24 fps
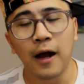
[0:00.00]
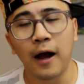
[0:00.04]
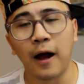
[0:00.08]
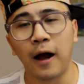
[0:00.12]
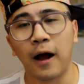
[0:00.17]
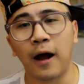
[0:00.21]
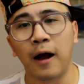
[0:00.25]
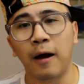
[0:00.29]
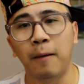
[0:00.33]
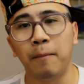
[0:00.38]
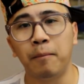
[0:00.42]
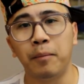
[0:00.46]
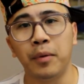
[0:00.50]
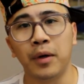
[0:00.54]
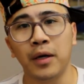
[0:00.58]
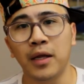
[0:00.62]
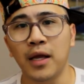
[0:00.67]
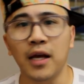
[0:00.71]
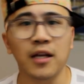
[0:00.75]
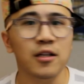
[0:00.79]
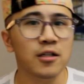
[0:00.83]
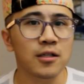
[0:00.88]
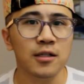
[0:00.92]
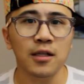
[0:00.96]

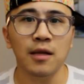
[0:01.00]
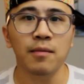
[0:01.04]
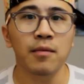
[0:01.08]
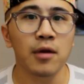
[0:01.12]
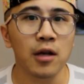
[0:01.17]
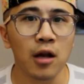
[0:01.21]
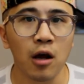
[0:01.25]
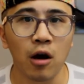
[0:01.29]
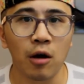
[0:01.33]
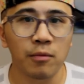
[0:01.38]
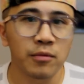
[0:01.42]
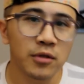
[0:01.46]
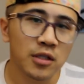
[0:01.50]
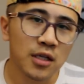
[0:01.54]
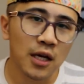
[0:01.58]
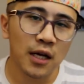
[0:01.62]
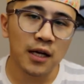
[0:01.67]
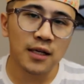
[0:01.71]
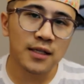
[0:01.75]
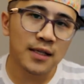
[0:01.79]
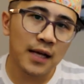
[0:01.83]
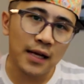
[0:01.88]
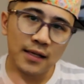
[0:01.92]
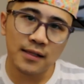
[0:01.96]
But yeah, just let me know. I'm just
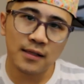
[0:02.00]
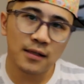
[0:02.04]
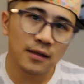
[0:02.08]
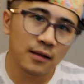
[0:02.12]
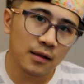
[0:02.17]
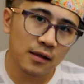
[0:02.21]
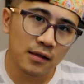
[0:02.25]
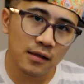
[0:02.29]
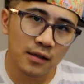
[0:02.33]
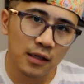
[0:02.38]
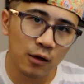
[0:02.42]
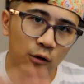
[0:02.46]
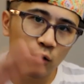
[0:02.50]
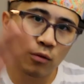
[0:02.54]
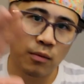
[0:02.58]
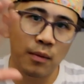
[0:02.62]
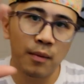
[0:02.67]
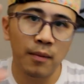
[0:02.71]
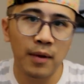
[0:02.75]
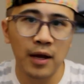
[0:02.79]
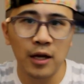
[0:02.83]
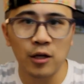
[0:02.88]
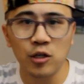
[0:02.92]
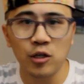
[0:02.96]
kind of testing this thing with
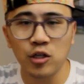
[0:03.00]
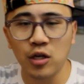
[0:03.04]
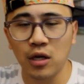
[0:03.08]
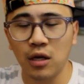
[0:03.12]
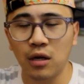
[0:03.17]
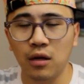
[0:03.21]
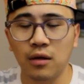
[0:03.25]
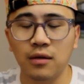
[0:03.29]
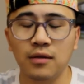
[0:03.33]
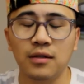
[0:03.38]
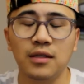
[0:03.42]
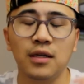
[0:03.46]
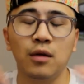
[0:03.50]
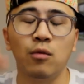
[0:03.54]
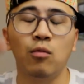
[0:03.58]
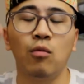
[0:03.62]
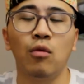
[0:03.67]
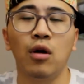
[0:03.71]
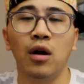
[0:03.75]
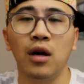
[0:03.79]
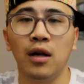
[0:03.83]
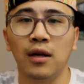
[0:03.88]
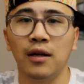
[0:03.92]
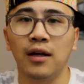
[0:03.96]
my main channel.
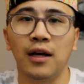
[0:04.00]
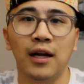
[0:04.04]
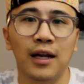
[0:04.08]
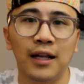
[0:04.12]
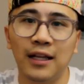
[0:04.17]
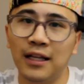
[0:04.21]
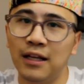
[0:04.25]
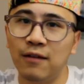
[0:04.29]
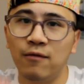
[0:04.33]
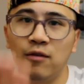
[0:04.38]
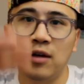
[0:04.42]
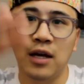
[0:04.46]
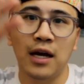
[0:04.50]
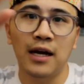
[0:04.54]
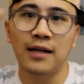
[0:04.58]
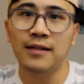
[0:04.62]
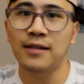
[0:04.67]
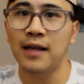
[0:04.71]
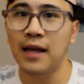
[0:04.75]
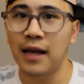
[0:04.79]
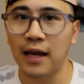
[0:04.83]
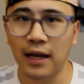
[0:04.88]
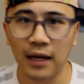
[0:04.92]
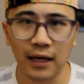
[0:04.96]
Didn't want to kind of leave you
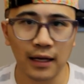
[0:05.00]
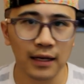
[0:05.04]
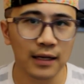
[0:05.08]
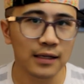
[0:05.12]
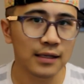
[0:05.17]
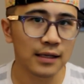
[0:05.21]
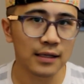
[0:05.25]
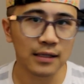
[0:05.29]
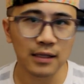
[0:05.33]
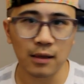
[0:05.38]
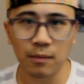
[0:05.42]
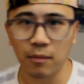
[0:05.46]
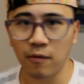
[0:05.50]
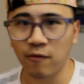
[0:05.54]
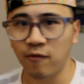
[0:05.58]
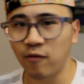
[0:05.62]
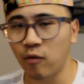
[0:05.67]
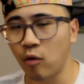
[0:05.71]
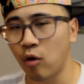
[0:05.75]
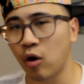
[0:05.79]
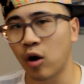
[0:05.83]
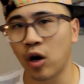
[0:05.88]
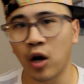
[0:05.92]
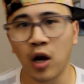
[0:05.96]
guys hanging, as I said
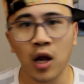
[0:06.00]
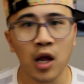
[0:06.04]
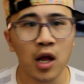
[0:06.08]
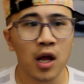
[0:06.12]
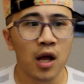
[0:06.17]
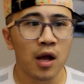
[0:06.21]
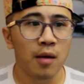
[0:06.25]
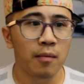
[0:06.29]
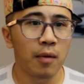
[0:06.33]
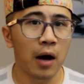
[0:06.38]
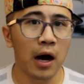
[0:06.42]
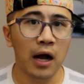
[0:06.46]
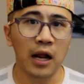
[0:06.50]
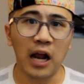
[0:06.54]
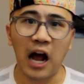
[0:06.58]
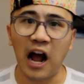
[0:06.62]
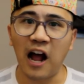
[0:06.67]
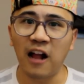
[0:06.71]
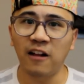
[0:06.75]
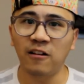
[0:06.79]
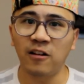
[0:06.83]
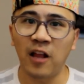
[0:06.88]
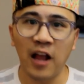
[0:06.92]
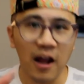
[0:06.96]
before. But
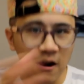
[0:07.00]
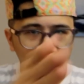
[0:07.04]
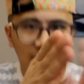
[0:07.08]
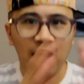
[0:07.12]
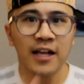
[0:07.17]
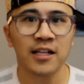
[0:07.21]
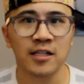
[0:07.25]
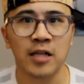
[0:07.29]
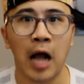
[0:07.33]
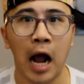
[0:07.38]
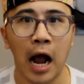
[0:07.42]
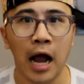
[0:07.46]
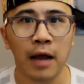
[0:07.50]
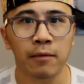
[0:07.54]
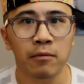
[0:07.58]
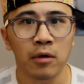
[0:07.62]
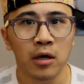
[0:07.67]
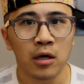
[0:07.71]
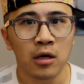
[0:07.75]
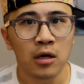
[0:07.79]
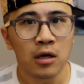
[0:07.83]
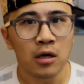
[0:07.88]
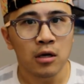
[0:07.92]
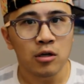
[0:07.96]
until next time,
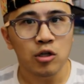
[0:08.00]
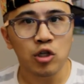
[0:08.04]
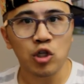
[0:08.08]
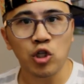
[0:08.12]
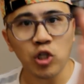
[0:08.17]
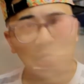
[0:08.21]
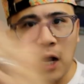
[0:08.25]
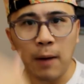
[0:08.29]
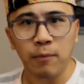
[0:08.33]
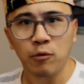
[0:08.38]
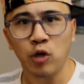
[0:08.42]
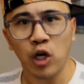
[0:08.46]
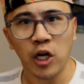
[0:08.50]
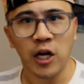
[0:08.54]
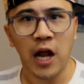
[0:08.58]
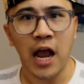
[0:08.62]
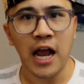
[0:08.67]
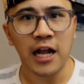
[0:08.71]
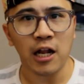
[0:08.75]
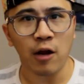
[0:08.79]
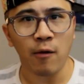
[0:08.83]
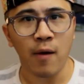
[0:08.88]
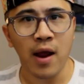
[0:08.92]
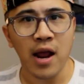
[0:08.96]
stop drinking
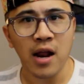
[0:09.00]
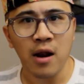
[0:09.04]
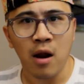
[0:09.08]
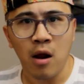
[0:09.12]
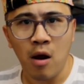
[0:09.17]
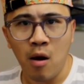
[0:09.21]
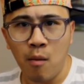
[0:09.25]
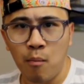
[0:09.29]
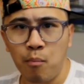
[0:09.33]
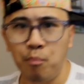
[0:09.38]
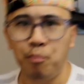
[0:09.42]
the haterade.